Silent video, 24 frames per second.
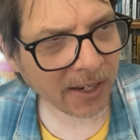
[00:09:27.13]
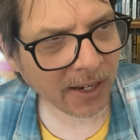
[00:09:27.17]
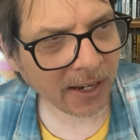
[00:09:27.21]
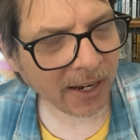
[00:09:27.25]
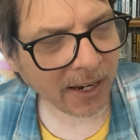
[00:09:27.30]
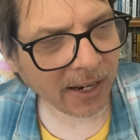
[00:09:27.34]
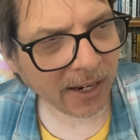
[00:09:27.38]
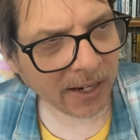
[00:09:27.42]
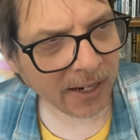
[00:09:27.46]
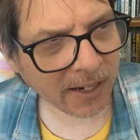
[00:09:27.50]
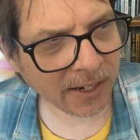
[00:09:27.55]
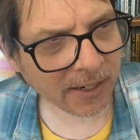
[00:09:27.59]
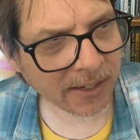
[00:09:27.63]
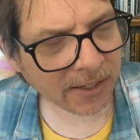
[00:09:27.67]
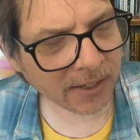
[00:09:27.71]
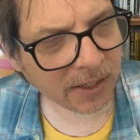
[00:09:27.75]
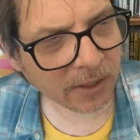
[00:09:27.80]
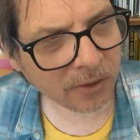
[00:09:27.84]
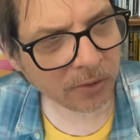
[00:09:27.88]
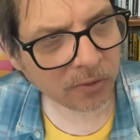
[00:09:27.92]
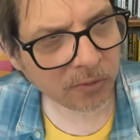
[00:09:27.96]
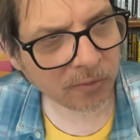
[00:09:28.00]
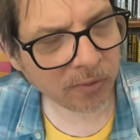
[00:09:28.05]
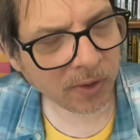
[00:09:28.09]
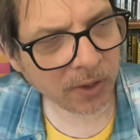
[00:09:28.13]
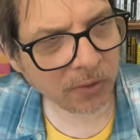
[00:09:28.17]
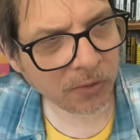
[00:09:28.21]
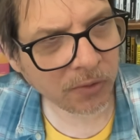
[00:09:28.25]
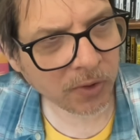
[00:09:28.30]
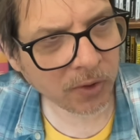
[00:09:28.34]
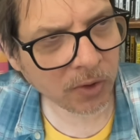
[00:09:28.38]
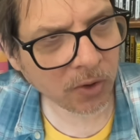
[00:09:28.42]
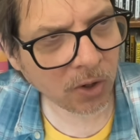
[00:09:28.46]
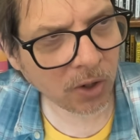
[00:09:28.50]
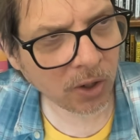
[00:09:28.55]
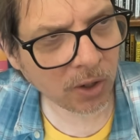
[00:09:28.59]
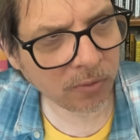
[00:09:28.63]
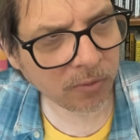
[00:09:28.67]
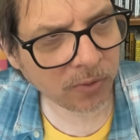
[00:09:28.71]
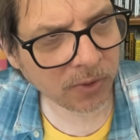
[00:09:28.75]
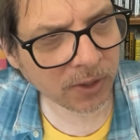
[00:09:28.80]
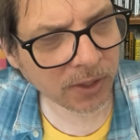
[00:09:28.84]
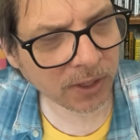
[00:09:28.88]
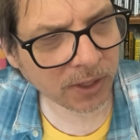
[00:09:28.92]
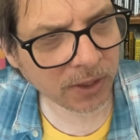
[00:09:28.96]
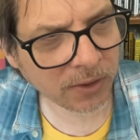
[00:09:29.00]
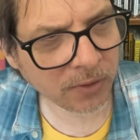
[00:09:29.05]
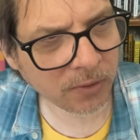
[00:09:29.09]
And he's facing off
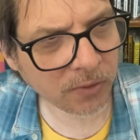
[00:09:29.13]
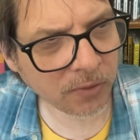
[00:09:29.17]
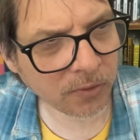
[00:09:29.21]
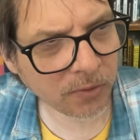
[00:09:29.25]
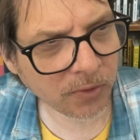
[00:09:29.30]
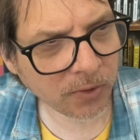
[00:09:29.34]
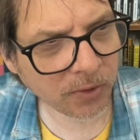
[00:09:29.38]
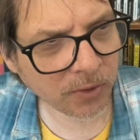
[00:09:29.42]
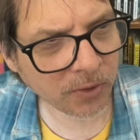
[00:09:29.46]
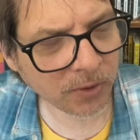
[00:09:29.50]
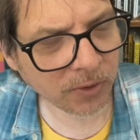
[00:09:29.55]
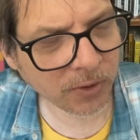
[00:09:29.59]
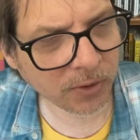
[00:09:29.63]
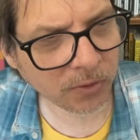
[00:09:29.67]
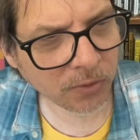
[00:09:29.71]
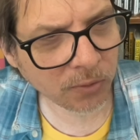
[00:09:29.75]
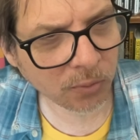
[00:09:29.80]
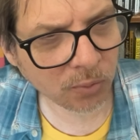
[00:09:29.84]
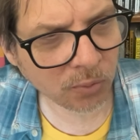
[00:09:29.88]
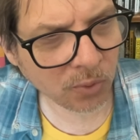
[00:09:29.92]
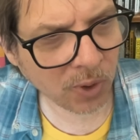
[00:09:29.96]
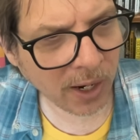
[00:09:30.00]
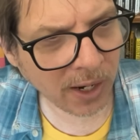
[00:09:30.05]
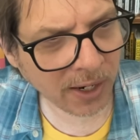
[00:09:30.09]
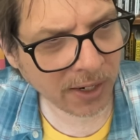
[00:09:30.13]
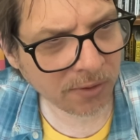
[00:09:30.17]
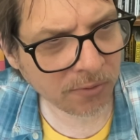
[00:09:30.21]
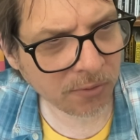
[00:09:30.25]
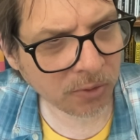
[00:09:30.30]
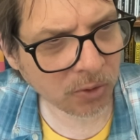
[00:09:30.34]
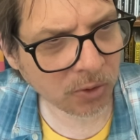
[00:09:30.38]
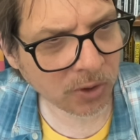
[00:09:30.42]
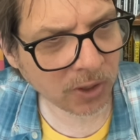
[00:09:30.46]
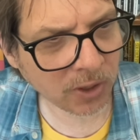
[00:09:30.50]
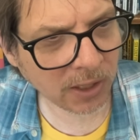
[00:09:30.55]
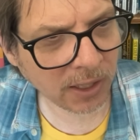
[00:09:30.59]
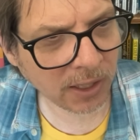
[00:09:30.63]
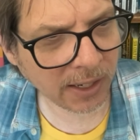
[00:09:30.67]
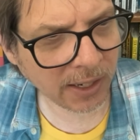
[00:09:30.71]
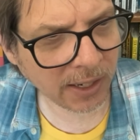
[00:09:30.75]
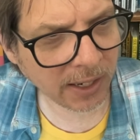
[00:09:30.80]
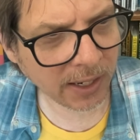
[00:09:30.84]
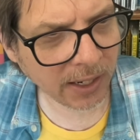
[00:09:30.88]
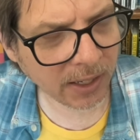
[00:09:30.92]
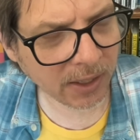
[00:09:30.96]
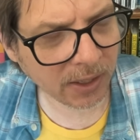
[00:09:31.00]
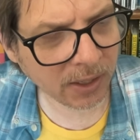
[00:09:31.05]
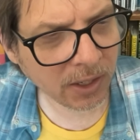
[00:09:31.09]
against this rival
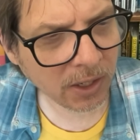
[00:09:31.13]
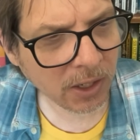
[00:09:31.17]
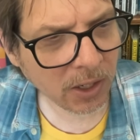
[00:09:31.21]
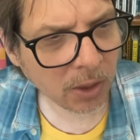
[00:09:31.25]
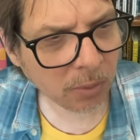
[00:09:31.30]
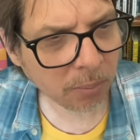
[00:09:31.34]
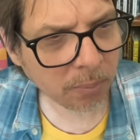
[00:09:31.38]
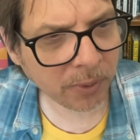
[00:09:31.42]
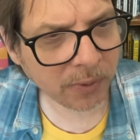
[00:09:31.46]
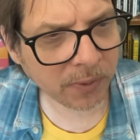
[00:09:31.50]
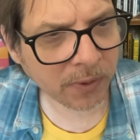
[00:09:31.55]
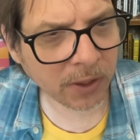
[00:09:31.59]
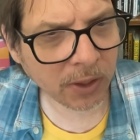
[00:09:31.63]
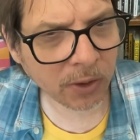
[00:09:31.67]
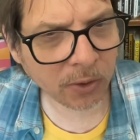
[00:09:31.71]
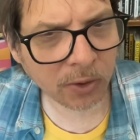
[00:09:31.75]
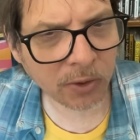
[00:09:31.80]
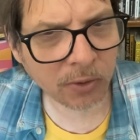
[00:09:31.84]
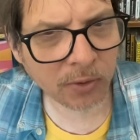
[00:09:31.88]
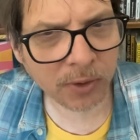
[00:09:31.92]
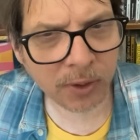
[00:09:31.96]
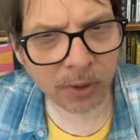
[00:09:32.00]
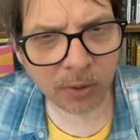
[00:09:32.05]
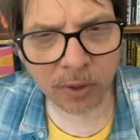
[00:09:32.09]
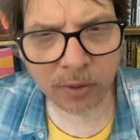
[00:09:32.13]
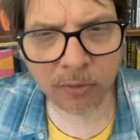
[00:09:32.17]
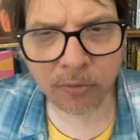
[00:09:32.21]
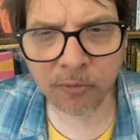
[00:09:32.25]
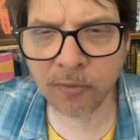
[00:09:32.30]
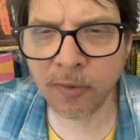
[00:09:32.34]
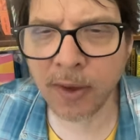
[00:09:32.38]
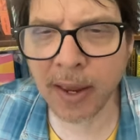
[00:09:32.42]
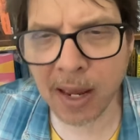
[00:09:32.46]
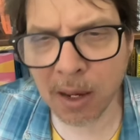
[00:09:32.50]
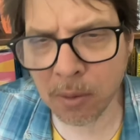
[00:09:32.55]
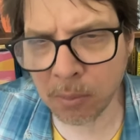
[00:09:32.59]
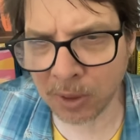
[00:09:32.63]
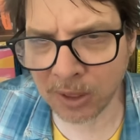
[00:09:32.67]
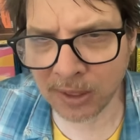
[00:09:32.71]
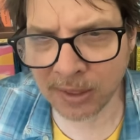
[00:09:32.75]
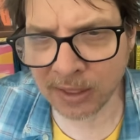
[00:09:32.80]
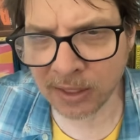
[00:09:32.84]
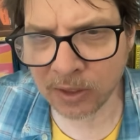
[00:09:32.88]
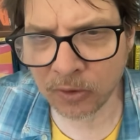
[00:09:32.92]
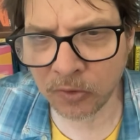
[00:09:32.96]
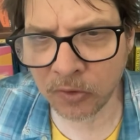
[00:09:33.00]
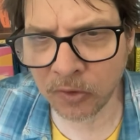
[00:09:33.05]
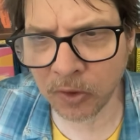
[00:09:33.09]
clan, but they're a
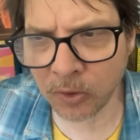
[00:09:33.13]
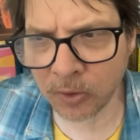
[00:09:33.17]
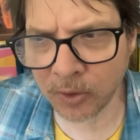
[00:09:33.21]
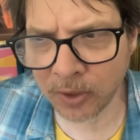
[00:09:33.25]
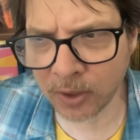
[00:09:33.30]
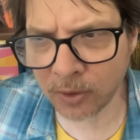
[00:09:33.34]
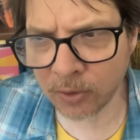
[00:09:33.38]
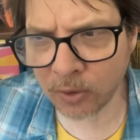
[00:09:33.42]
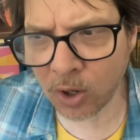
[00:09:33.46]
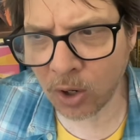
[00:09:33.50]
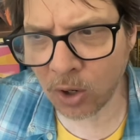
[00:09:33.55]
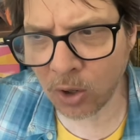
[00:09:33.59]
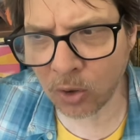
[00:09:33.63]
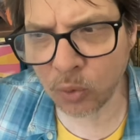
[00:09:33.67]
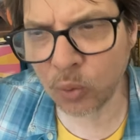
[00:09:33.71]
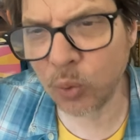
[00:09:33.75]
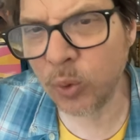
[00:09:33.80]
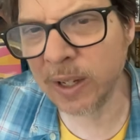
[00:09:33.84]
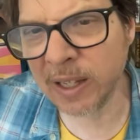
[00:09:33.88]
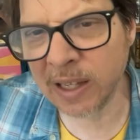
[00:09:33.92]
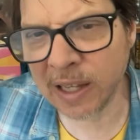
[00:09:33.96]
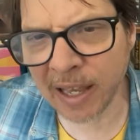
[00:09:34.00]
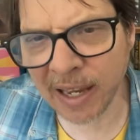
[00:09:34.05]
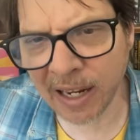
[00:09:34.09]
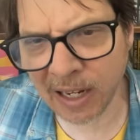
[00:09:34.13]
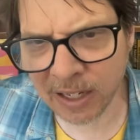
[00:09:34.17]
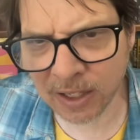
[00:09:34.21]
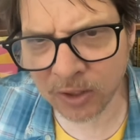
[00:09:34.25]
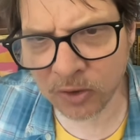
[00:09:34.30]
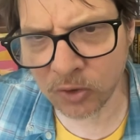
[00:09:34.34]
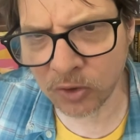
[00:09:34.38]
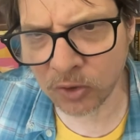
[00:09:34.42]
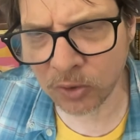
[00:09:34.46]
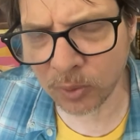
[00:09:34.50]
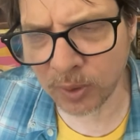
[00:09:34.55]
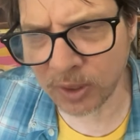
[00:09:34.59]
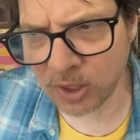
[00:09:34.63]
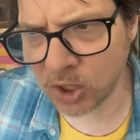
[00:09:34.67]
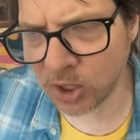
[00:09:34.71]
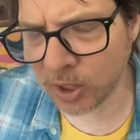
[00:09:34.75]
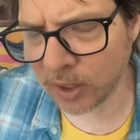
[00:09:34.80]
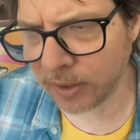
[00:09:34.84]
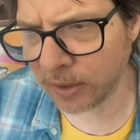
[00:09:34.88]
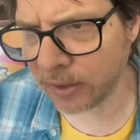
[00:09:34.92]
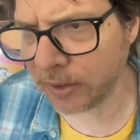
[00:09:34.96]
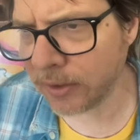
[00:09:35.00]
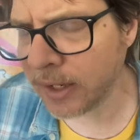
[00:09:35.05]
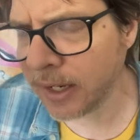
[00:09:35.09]
family, so they're all related to each
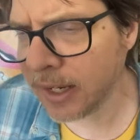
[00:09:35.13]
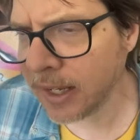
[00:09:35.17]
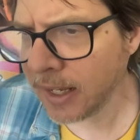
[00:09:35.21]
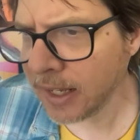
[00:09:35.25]
other.